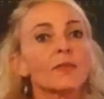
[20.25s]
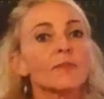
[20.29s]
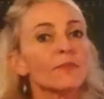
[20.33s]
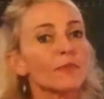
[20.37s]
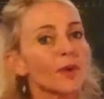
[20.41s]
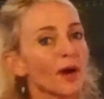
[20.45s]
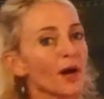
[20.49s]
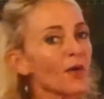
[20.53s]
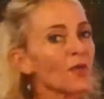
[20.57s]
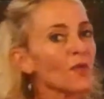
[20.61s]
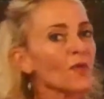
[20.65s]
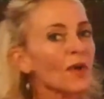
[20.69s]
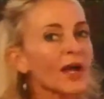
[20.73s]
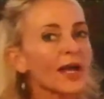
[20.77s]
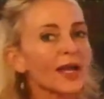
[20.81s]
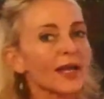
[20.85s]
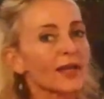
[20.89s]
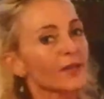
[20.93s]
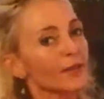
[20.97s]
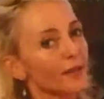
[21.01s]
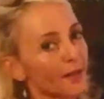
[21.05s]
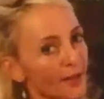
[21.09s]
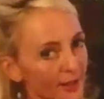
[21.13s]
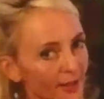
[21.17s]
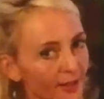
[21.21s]
But
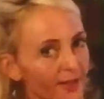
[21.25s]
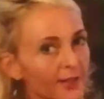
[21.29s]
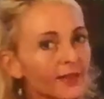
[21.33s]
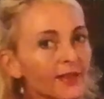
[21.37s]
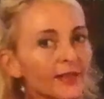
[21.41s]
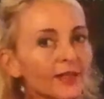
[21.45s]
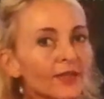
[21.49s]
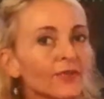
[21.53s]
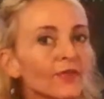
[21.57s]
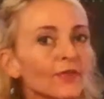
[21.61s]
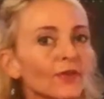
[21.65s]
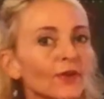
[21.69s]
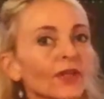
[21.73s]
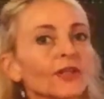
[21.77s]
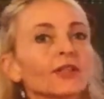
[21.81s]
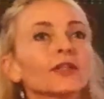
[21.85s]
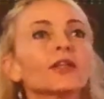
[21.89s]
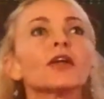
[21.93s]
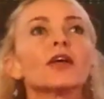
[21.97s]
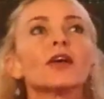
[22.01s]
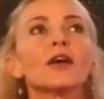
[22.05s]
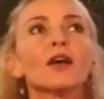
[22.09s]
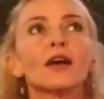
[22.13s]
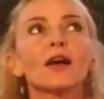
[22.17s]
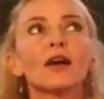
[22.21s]
wait, this is different
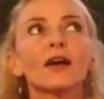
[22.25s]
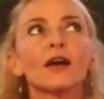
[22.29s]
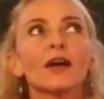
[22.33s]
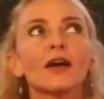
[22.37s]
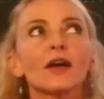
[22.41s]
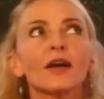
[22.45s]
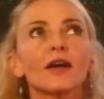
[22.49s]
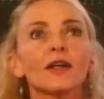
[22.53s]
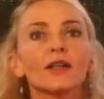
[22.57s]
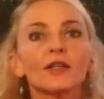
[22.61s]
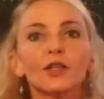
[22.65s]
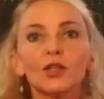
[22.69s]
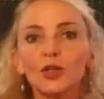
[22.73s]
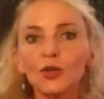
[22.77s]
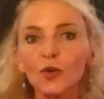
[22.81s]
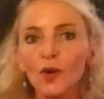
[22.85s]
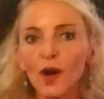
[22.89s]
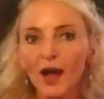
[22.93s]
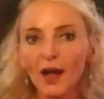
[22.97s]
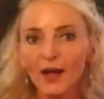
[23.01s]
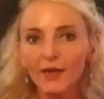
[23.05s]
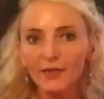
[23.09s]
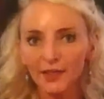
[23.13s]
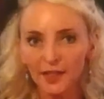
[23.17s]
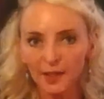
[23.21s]
you
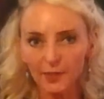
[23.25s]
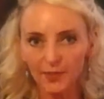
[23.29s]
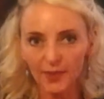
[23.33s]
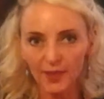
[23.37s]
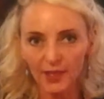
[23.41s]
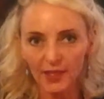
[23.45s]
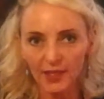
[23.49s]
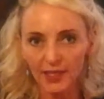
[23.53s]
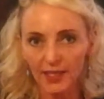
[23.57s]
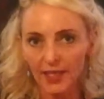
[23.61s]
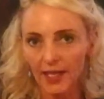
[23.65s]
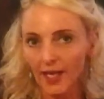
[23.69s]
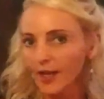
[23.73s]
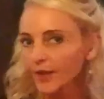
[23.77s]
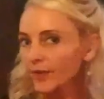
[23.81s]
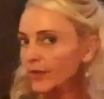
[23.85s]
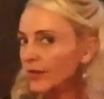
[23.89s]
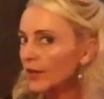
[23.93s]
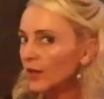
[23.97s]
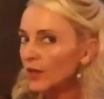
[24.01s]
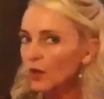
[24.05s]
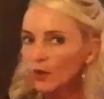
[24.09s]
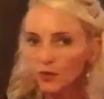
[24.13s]
have something to gain that